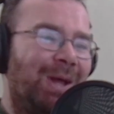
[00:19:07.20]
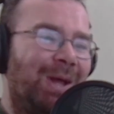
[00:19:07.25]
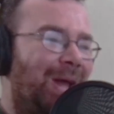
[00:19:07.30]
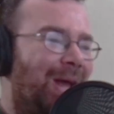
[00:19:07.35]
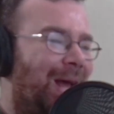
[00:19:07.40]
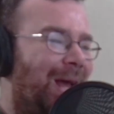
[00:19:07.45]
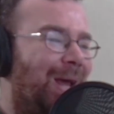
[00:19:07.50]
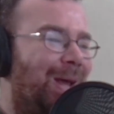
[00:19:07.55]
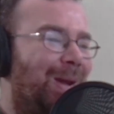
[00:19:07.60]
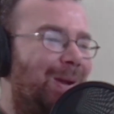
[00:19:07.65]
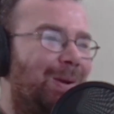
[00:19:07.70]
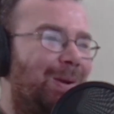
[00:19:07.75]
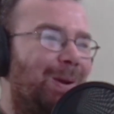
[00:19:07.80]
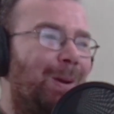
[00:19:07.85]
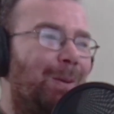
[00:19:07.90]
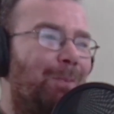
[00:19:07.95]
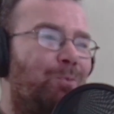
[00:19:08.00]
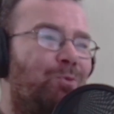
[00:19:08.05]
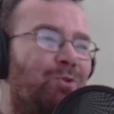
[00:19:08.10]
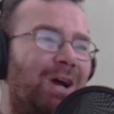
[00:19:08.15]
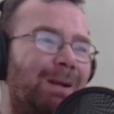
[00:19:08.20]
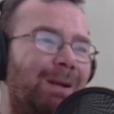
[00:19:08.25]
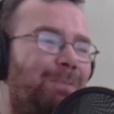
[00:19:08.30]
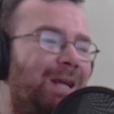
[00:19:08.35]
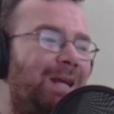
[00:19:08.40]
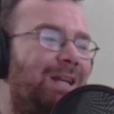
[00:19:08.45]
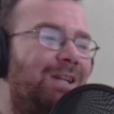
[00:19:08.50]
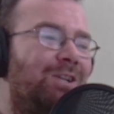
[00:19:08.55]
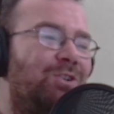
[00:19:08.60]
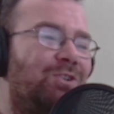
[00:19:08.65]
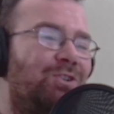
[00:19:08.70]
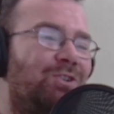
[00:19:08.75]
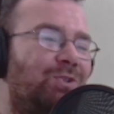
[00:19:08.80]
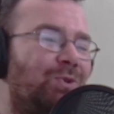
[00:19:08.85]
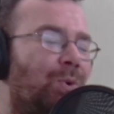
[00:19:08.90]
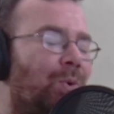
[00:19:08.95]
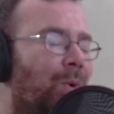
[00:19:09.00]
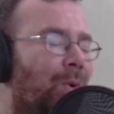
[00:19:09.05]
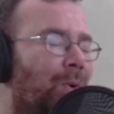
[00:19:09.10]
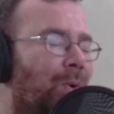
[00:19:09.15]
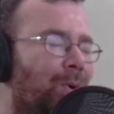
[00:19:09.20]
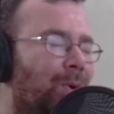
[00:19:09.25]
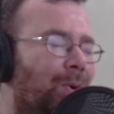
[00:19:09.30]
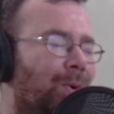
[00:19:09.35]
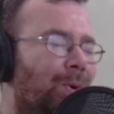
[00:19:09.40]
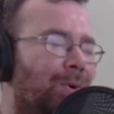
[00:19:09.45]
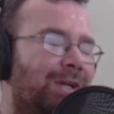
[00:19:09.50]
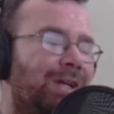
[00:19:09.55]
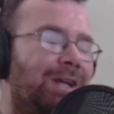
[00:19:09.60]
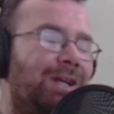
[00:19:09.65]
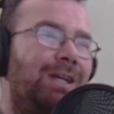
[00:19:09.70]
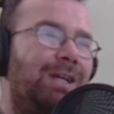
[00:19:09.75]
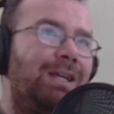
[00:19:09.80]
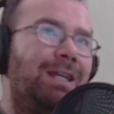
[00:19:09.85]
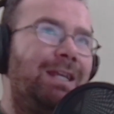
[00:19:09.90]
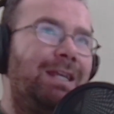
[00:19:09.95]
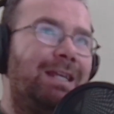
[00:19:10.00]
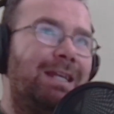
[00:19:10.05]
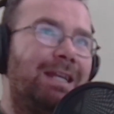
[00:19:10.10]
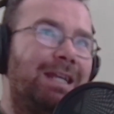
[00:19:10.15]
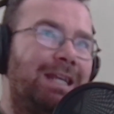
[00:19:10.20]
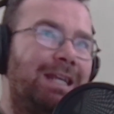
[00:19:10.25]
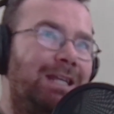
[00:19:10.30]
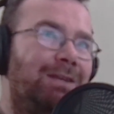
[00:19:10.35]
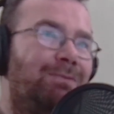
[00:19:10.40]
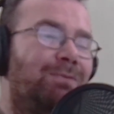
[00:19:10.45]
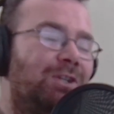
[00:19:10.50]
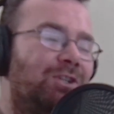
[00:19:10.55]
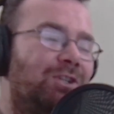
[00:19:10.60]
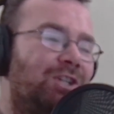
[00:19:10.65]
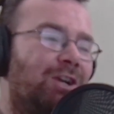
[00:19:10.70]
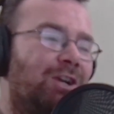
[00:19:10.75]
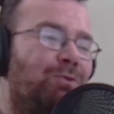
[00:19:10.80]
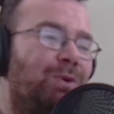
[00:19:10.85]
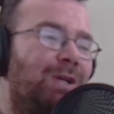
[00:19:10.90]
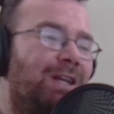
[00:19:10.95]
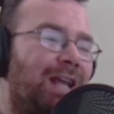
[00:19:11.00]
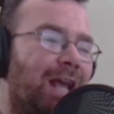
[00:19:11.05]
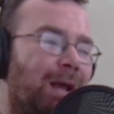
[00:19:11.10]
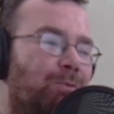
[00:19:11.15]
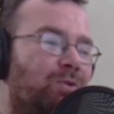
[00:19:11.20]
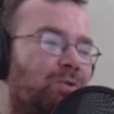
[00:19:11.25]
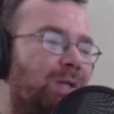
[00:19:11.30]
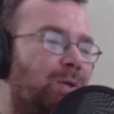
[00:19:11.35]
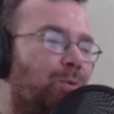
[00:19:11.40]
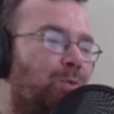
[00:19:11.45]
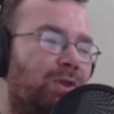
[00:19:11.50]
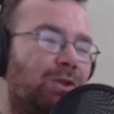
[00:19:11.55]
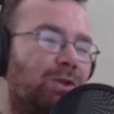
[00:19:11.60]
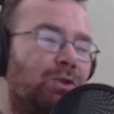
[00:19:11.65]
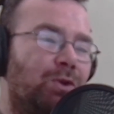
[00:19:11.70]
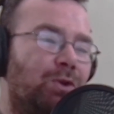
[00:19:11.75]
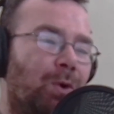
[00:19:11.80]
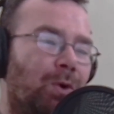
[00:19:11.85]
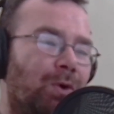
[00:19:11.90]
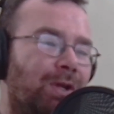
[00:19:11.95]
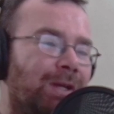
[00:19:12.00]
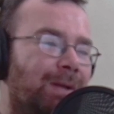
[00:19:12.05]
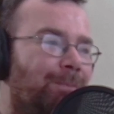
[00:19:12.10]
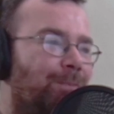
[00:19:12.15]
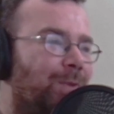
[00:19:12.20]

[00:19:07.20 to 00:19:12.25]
And Brad Pitt is so good, he can even generate chemistry with the dog.